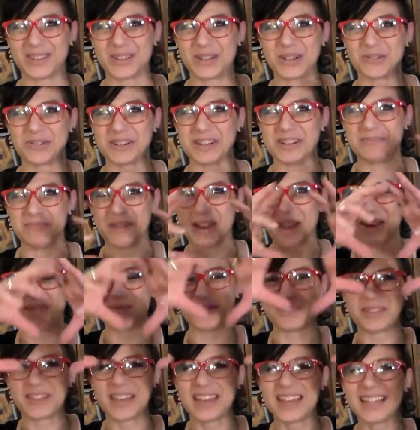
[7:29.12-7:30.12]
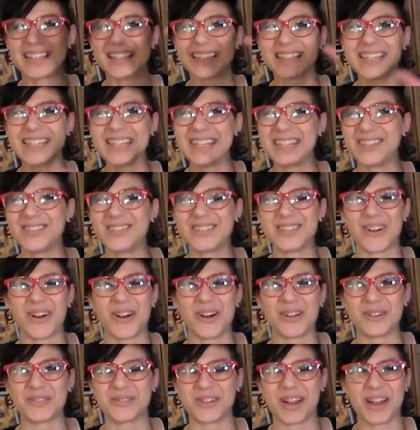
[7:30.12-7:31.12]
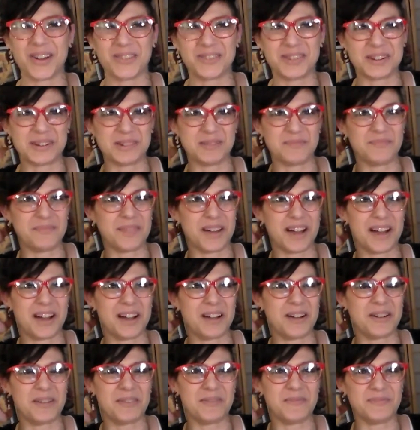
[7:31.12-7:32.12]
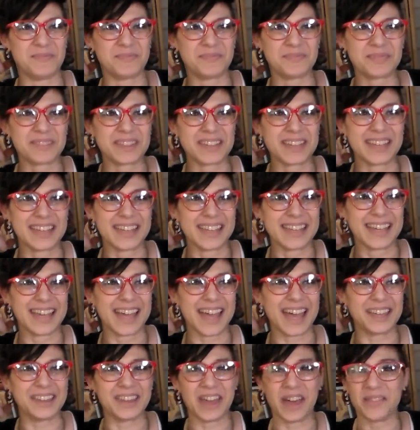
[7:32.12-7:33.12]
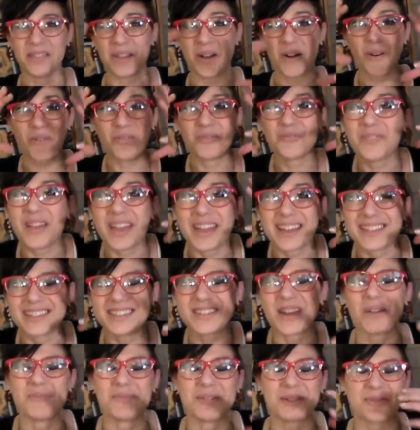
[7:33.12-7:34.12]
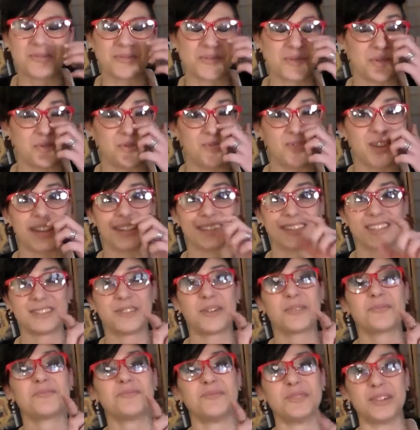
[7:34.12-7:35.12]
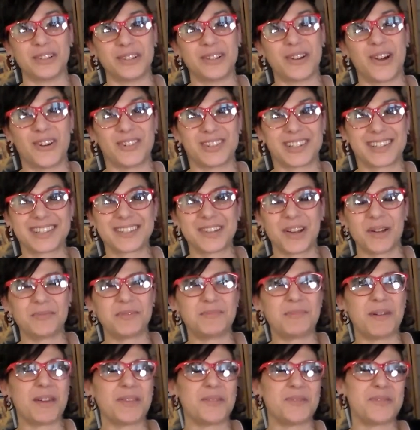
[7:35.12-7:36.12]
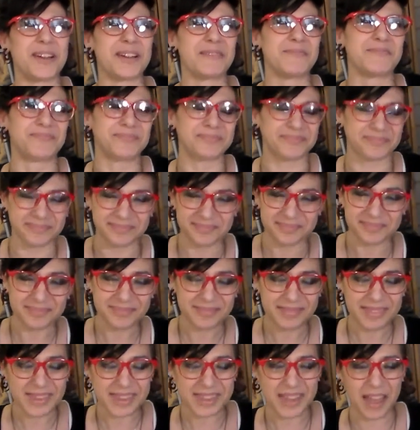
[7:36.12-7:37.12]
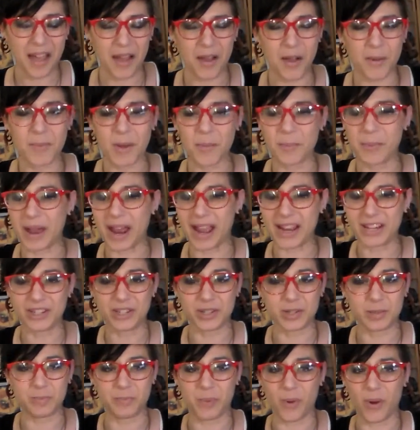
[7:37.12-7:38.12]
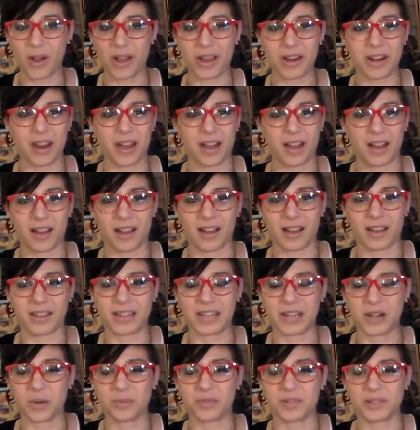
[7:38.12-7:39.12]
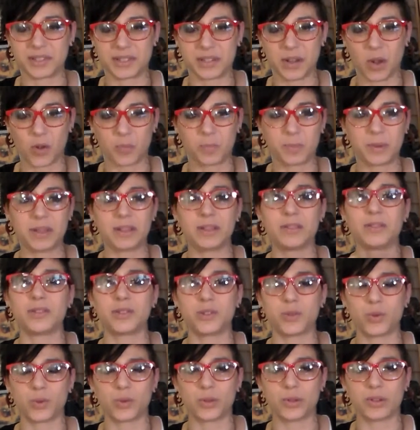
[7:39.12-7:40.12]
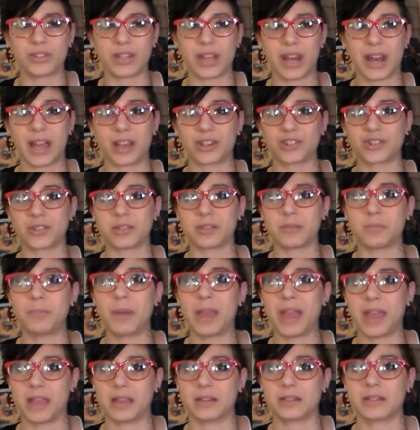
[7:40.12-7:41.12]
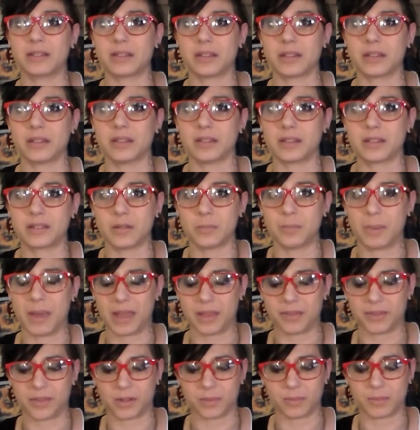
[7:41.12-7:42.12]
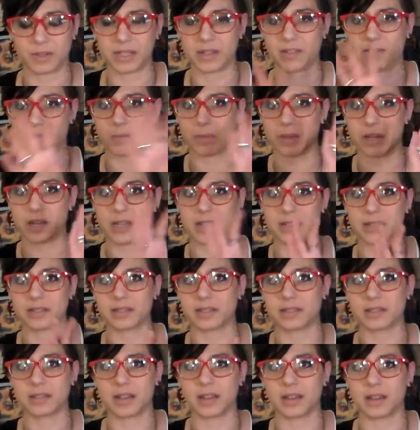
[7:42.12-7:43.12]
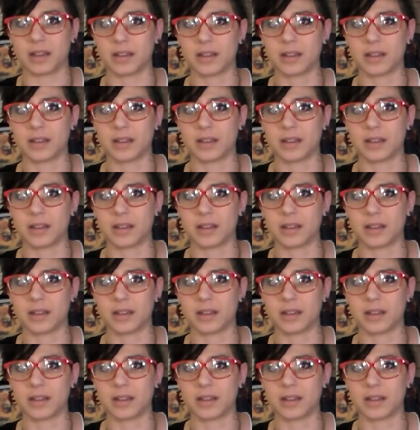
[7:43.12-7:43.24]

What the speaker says: of the green man with leaves all around him. And the whole face coming through. Faces are really hard to sculpt, by the way. But I just bought, you know, the Sculpey, the tools, and actually the paint to paint them, to give them a nice